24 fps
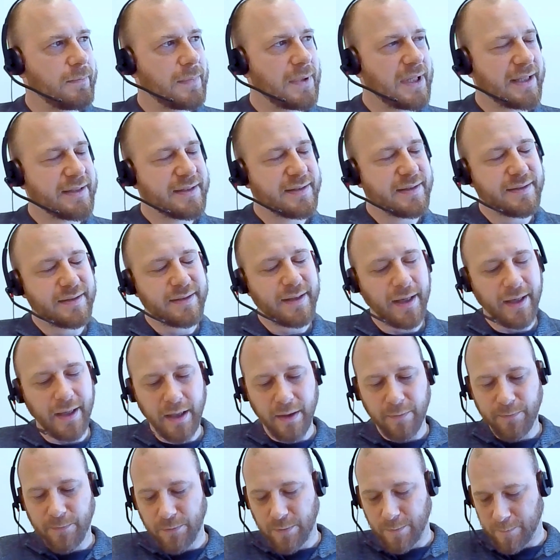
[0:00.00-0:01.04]
Let's
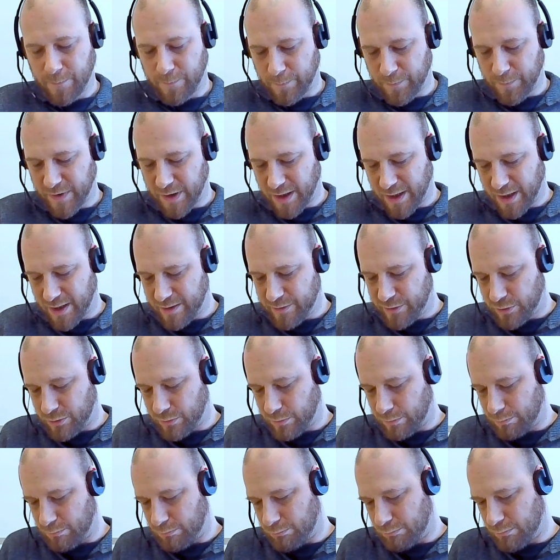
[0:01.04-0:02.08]
say from the
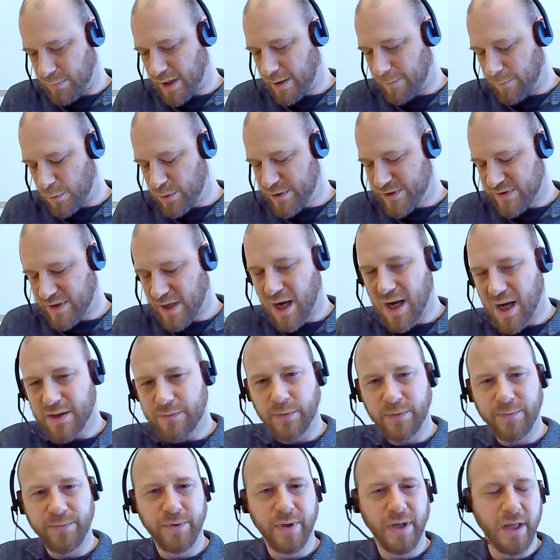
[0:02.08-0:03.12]
I will start
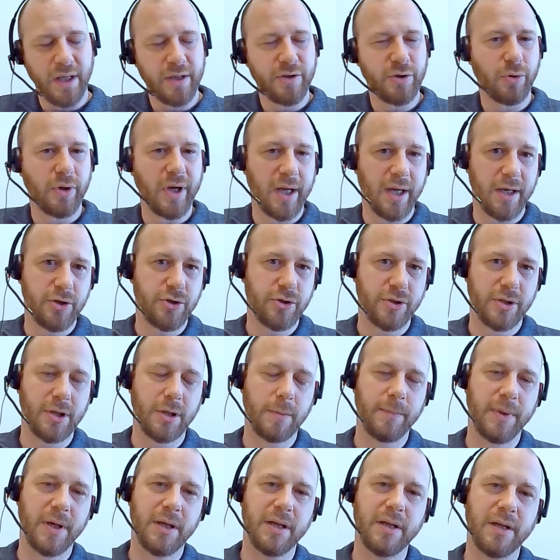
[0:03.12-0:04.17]
with the educational
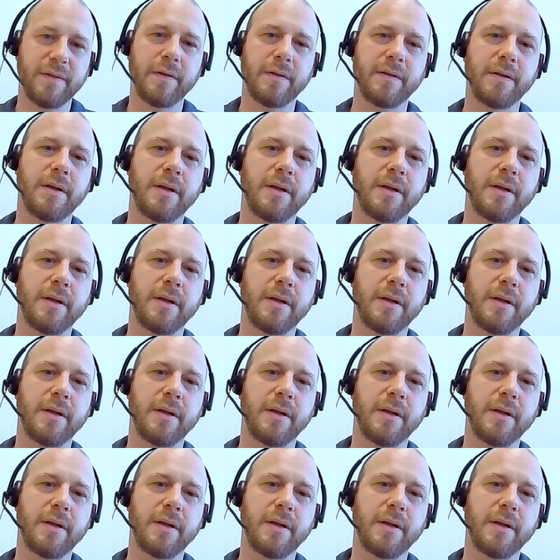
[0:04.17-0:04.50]
part.